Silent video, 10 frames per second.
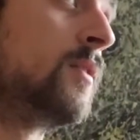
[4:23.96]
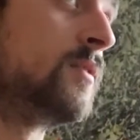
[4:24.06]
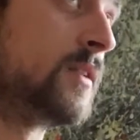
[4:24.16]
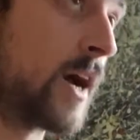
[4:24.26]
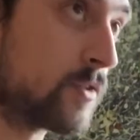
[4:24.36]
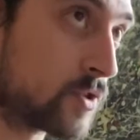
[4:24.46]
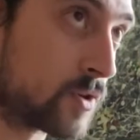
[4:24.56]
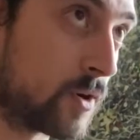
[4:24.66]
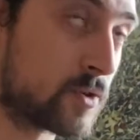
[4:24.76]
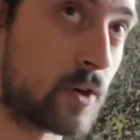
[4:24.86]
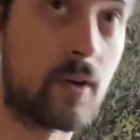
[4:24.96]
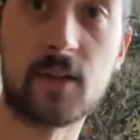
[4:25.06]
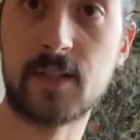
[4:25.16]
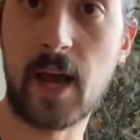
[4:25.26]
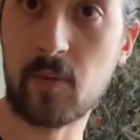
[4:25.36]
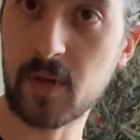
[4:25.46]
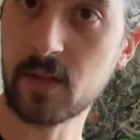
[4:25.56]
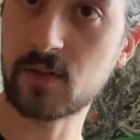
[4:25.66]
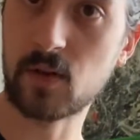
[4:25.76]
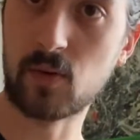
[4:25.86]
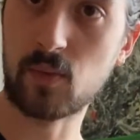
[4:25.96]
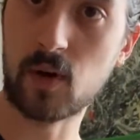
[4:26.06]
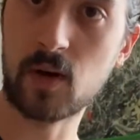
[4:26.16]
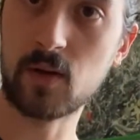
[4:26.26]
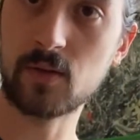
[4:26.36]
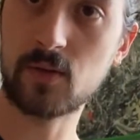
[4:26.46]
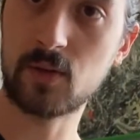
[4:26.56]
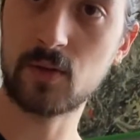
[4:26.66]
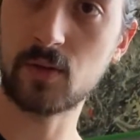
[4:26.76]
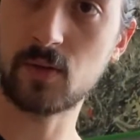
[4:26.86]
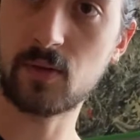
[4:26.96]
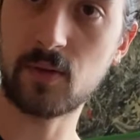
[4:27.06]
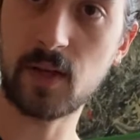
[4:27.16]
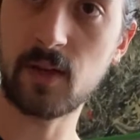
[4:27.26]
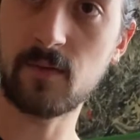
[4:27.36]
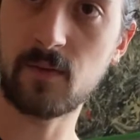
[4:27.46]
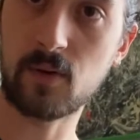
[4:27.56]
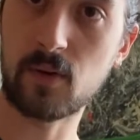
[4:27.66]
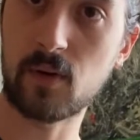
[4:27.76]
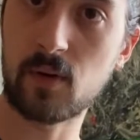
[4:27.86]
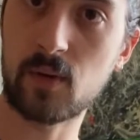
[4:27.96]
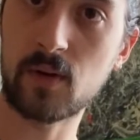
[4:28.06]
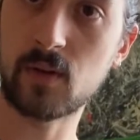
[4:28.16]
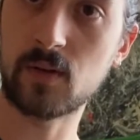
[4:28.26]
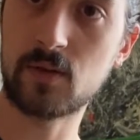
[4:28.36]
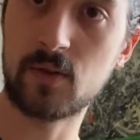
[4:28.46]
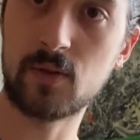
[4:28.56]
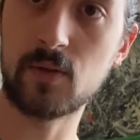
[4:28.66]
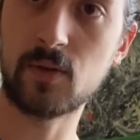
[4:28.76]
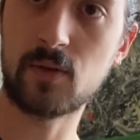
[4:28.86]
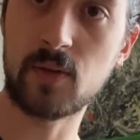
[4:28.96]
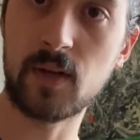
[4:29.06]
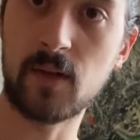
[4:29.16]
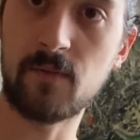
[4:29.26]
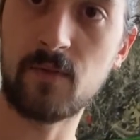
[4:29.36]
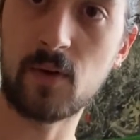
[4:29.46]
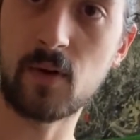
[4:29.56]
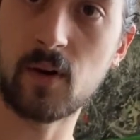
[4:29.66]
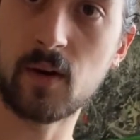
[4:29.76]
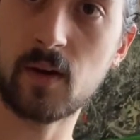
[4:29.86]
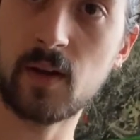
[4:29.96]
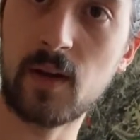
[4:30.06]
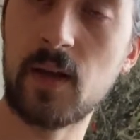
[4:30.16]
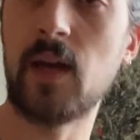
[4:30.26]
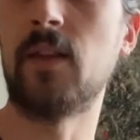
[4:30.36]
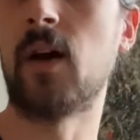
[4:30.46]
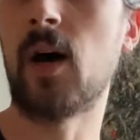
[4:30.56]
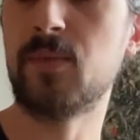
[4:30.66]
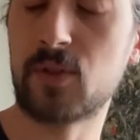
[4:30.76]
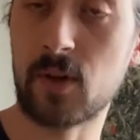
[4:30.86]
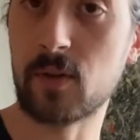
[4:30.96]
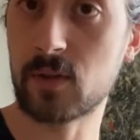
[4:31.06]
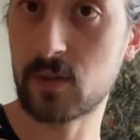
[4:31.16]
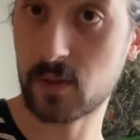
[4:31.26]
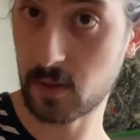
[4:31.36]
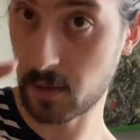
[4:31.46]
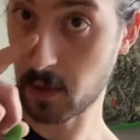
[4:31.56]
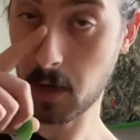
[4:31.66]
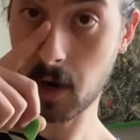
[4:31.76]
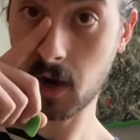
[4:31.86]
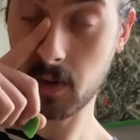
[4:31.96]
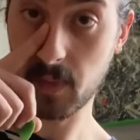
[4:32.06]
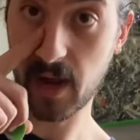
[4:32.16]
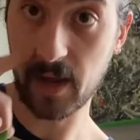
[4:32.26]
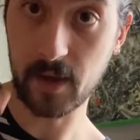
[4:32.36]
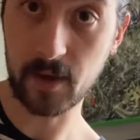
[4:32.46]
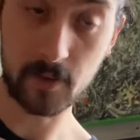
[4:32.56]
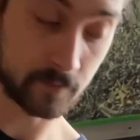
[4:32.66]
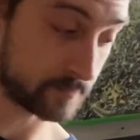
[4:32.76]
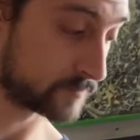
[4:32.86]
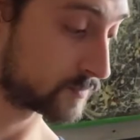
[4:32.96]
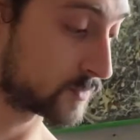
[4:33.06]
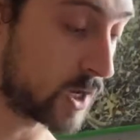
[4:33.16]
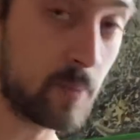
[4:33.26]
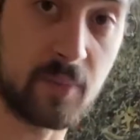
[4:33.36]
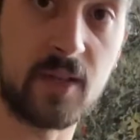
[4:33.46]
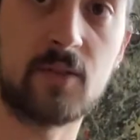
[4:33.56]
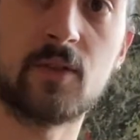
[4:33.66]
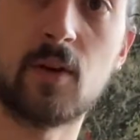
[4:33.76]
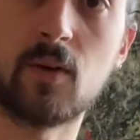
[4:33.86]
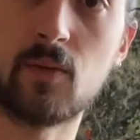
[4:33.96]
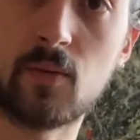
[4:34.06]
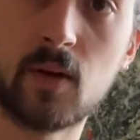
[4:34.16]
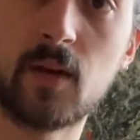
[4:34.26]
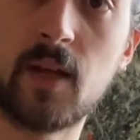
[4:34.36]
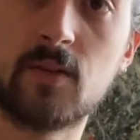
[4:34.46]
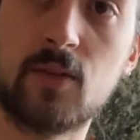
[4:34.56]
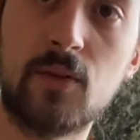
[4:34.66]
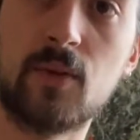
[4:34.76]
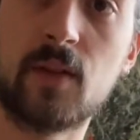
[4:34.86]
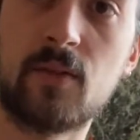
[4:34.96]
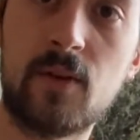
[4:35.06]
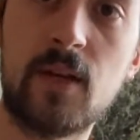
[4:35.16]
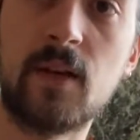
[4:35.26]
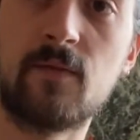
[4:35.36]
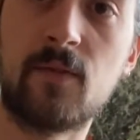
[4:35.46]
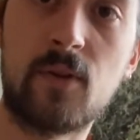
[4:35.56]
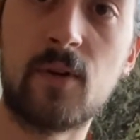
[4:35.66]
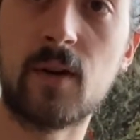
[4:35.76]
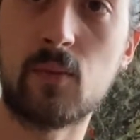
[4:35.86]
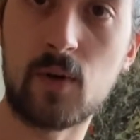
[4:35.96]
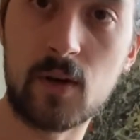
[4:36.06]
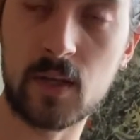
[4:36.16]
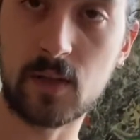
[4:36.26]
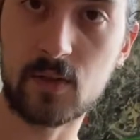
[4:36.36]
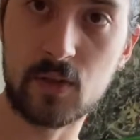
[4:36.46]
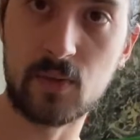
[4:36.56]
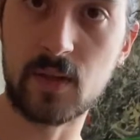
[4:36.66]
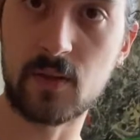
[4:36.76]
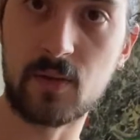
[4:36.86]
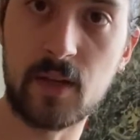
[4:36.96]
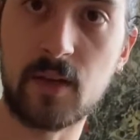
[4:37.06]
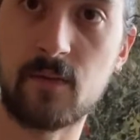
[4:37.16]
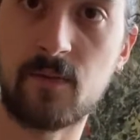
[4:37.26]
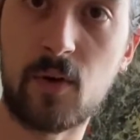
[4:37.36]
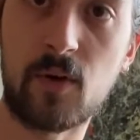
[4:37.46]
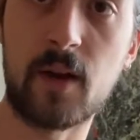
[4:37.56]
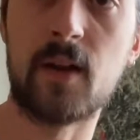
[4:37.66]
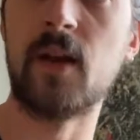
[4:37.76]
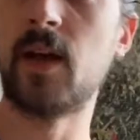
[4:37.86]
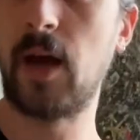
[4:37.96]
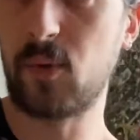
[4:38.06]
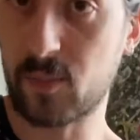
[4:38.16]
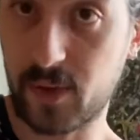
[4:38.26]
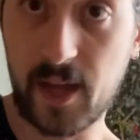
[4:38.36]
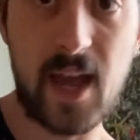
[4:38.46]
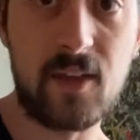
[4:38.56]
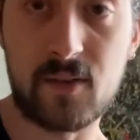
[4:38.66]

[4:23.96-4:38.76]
downstrokes are all the downbeats, so 1, 2, 3, 4, 1, 2, 3, 4, and the upstrokes are my upbeats, so 1 and 2 and 3 and 4 and 1 and 2 and 3 and 4. And we can play eighth